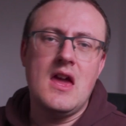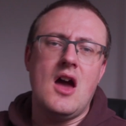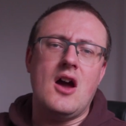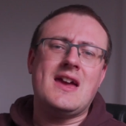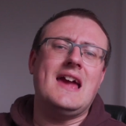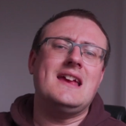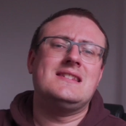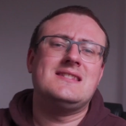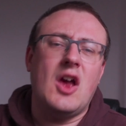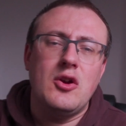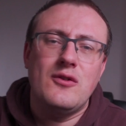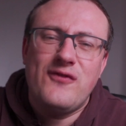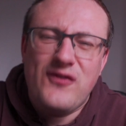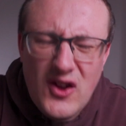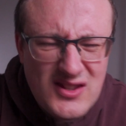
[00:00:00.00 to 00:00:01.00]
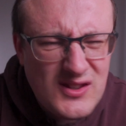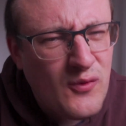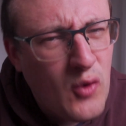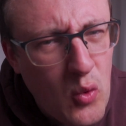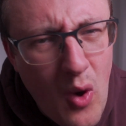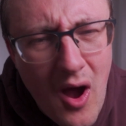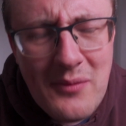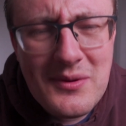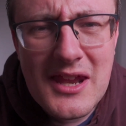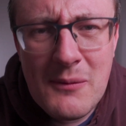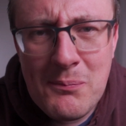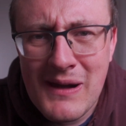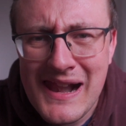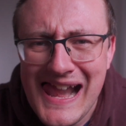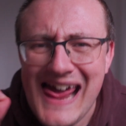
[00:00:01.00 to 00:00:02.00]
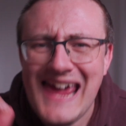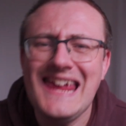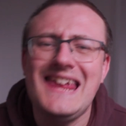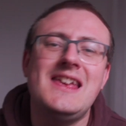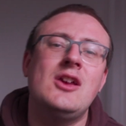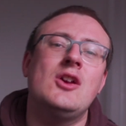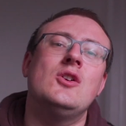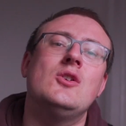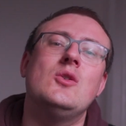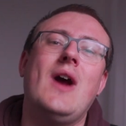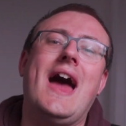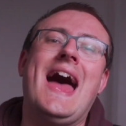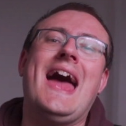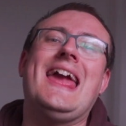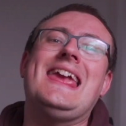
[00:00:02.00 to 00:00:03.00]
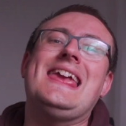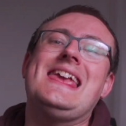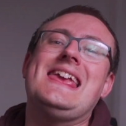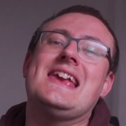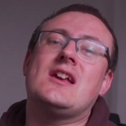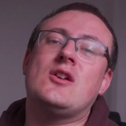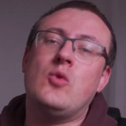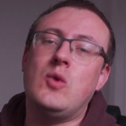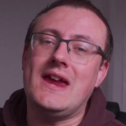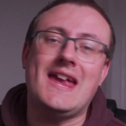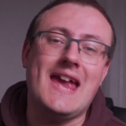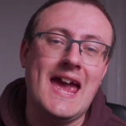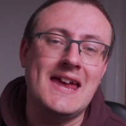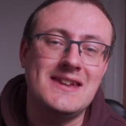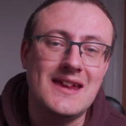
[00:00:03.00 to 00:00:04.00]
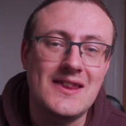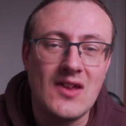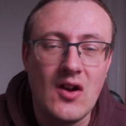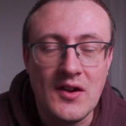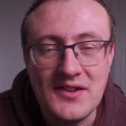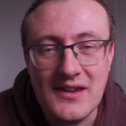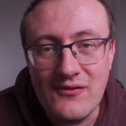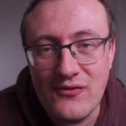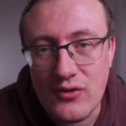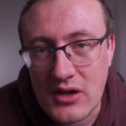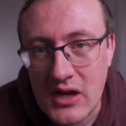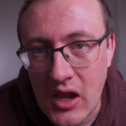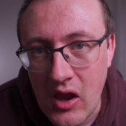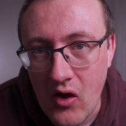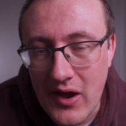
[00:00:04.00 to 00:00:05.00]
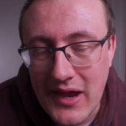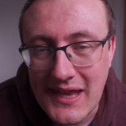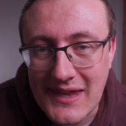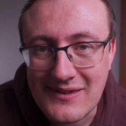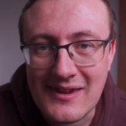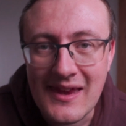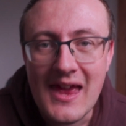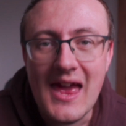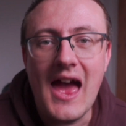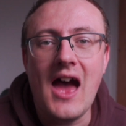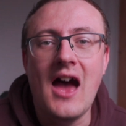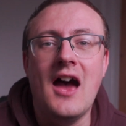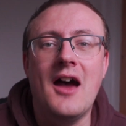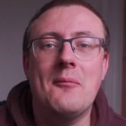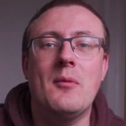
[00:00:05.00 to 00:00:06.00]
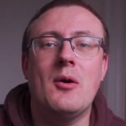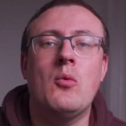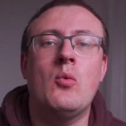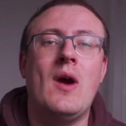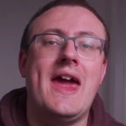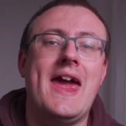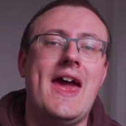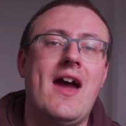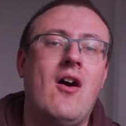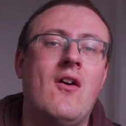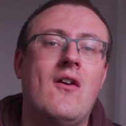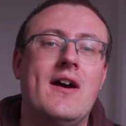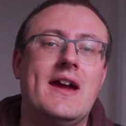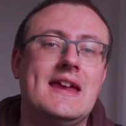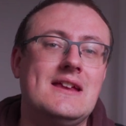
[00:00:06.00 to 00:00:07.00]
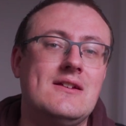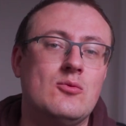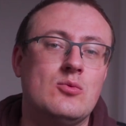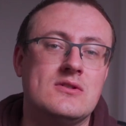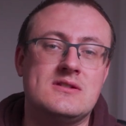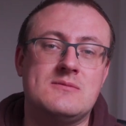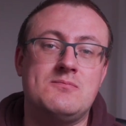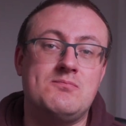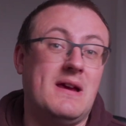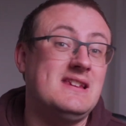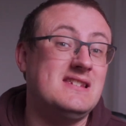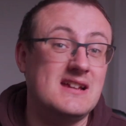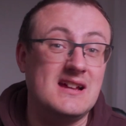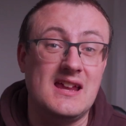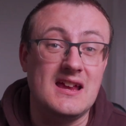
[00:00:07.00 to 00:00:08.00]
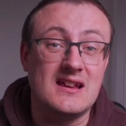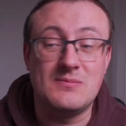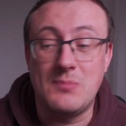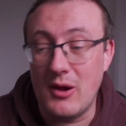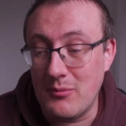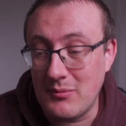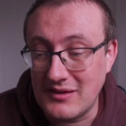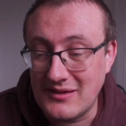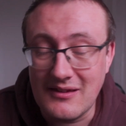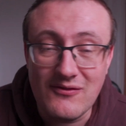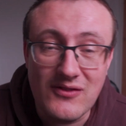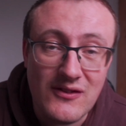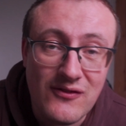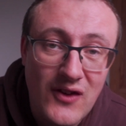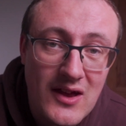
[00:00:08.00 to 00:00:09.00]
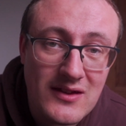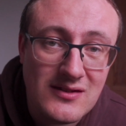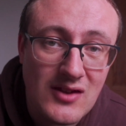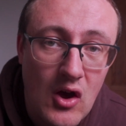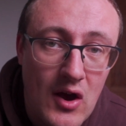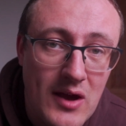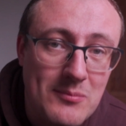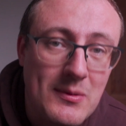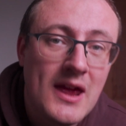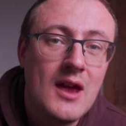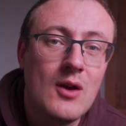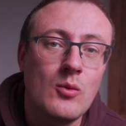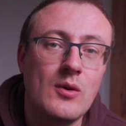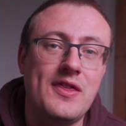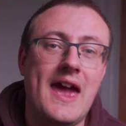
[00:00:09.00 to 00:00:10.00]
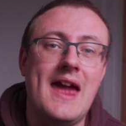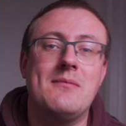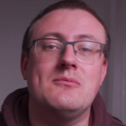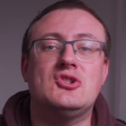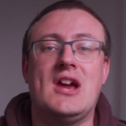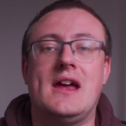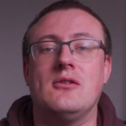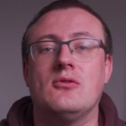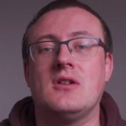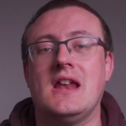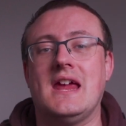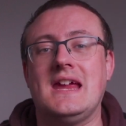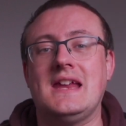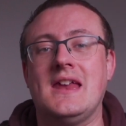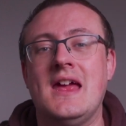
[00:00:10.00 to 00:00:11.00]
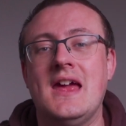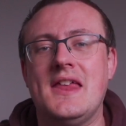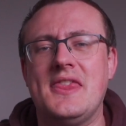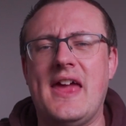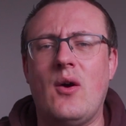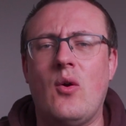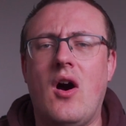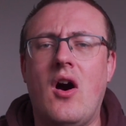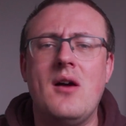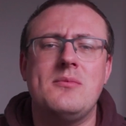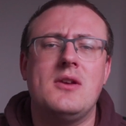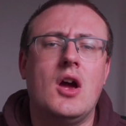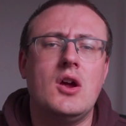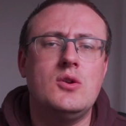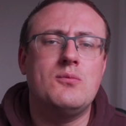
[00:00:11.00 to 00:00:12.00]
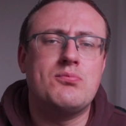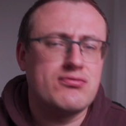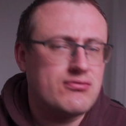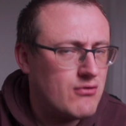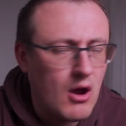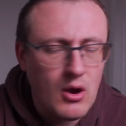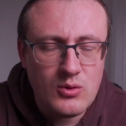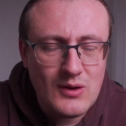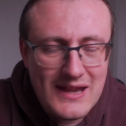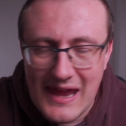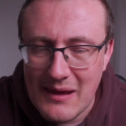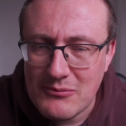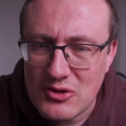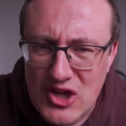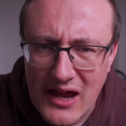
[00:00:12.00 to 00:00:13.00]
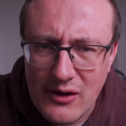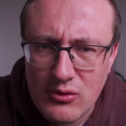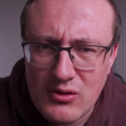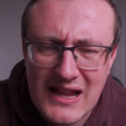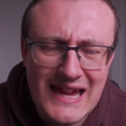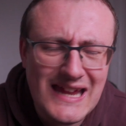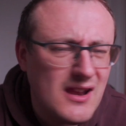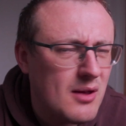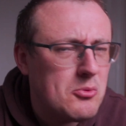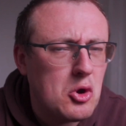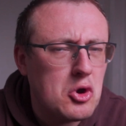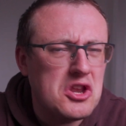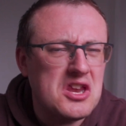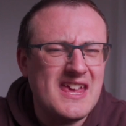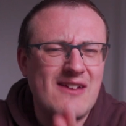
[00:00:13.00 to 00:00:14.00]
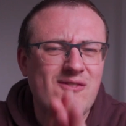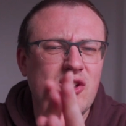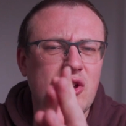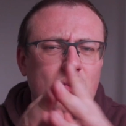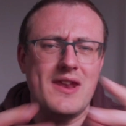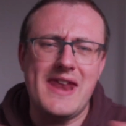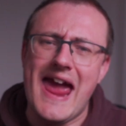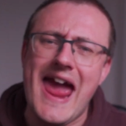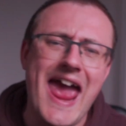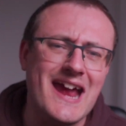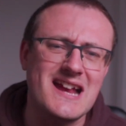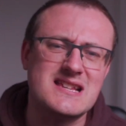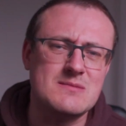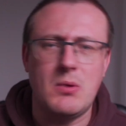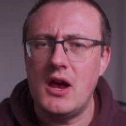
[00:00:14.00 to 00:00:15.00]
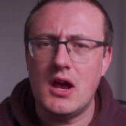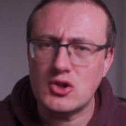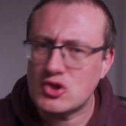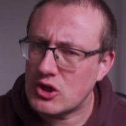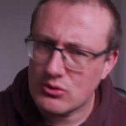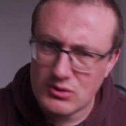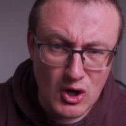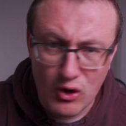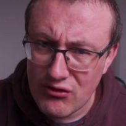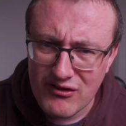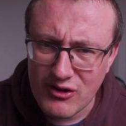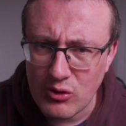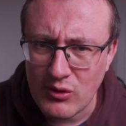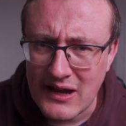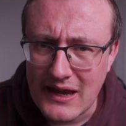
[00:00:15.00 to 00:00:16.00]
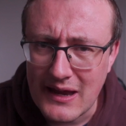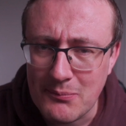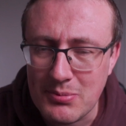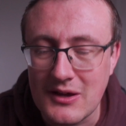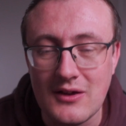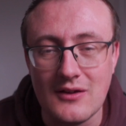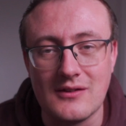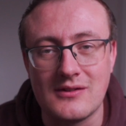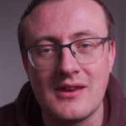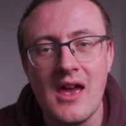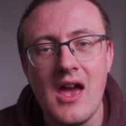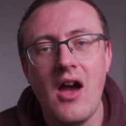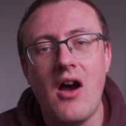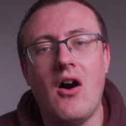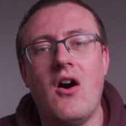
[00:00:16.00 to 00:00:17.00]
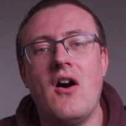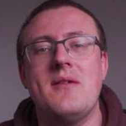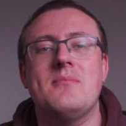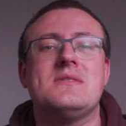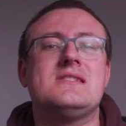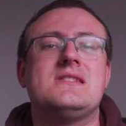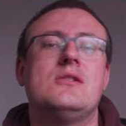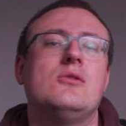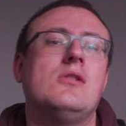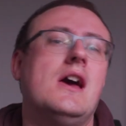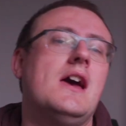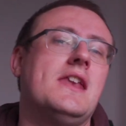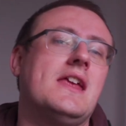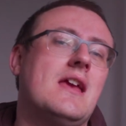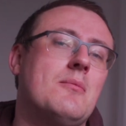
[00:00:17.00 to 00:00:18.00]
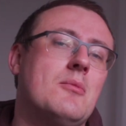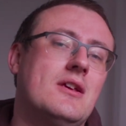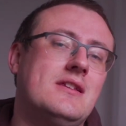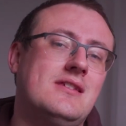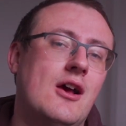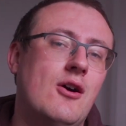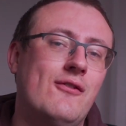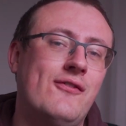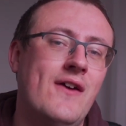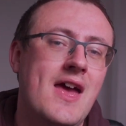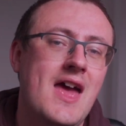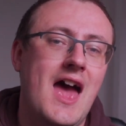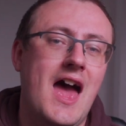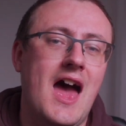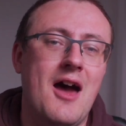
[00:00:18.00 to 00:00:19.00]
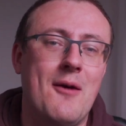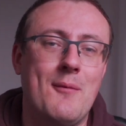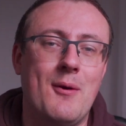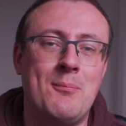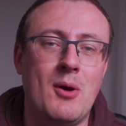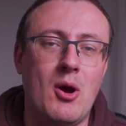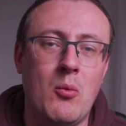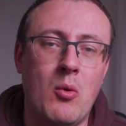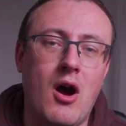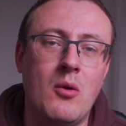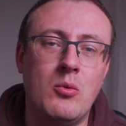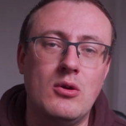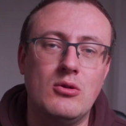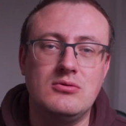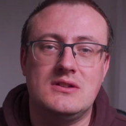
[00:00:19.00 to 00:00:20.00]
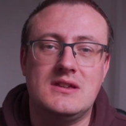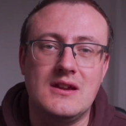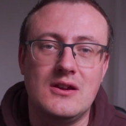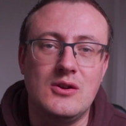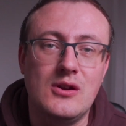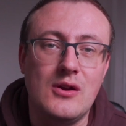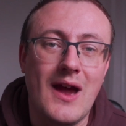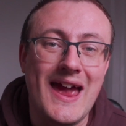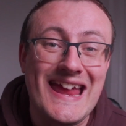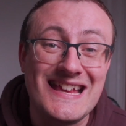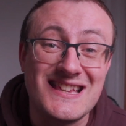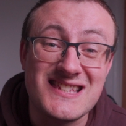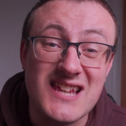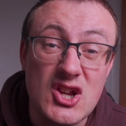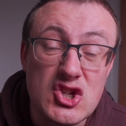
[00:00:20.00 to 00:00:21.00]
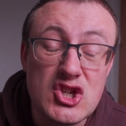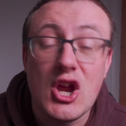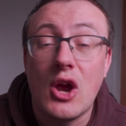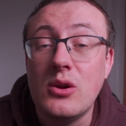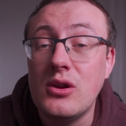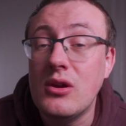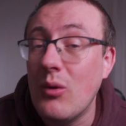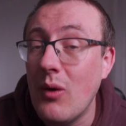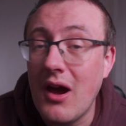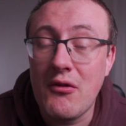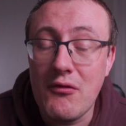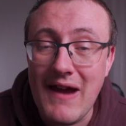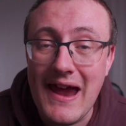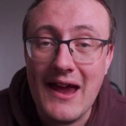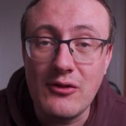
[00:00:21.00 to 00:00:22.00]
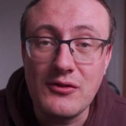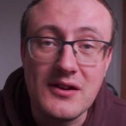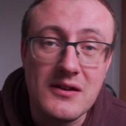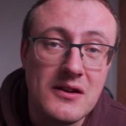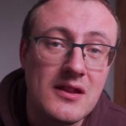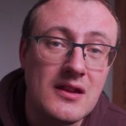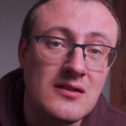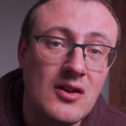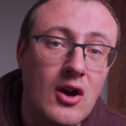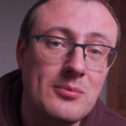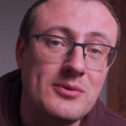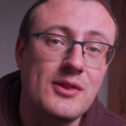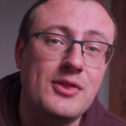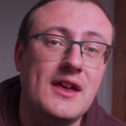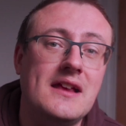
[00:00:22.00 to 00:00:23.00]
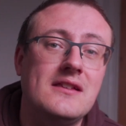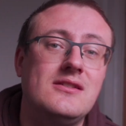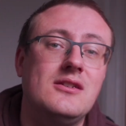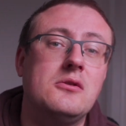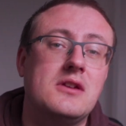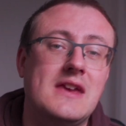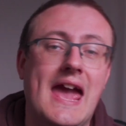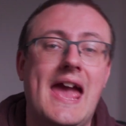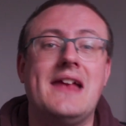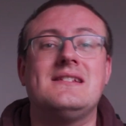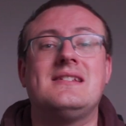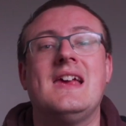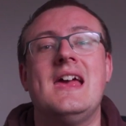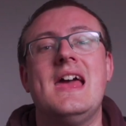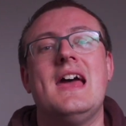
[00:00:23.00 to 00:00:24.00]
Okay, so first of all, I'm going to play you a quick edit that I did for a client um, where I was basically experimenting for the first time with mChannel Clean. Now, I'm no pro in mChannel Clean. I'm not going to give you an expert tutorial here because I'm still learning it myself. Um, but what I will do is show you around and the types of things you get.